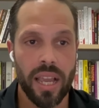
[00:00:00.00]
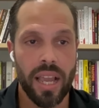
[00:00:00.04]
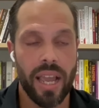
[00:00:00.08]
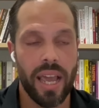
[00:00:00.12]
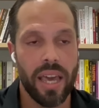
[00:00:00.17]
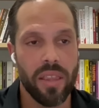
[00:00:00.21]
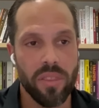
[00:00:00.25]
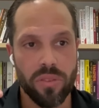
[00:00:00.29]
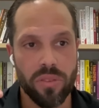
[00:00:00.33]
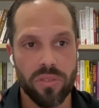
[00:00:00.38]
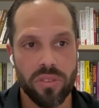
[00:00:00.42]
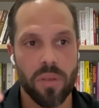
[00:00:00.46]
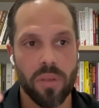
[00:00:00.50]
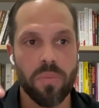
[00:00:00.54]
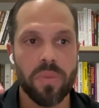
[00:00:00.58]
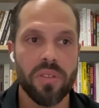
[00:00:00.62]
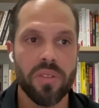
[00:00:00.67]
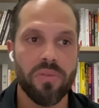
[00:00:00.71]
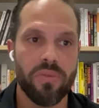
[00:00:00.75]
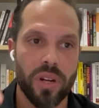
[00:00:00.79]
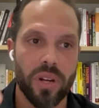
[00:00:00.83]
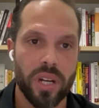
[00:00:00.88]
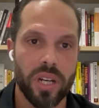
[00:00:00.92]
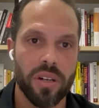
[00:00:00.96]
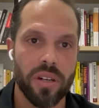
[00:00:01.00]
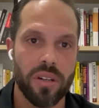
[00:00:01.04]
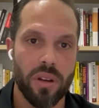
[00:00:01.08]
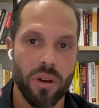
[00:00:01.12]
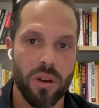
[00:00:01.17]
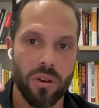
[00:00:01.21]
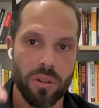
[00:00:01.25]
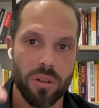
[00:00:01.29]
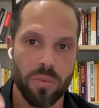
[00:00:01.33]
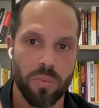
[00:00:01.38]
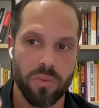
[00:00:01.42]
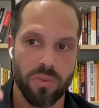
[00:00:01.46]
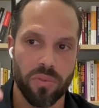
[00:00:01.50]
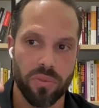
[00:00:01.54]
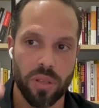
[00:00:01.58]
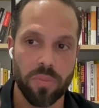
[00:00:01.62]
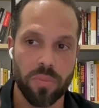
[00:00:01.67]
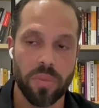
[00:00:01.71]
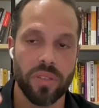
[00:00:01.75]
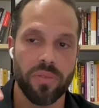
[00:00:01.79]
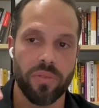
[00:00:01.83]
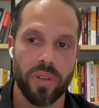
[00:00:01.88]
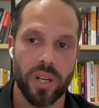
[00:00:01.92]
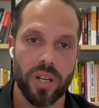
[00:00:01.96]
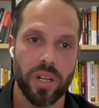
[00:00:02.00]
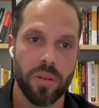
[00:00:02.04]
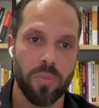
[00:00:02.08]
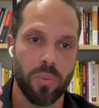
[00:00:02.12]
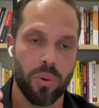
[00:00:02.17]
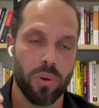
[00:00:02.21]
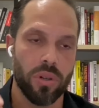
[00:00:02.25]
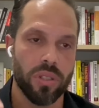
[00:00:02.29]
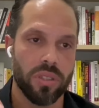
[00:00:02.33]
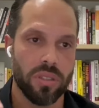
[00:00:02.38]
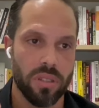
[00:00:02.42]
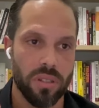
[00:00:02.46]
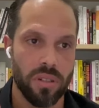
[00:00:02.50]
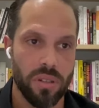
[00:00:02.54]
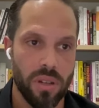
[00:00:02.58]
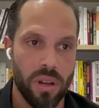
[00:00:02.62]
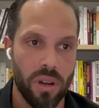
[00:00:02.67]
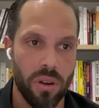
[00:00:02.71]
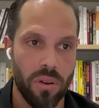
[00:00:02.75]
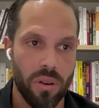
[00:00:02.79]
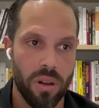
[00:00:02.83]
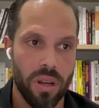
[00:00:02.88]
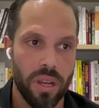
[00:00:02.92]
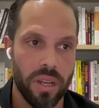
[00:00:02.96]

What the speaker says: And something very notable, something very important to know,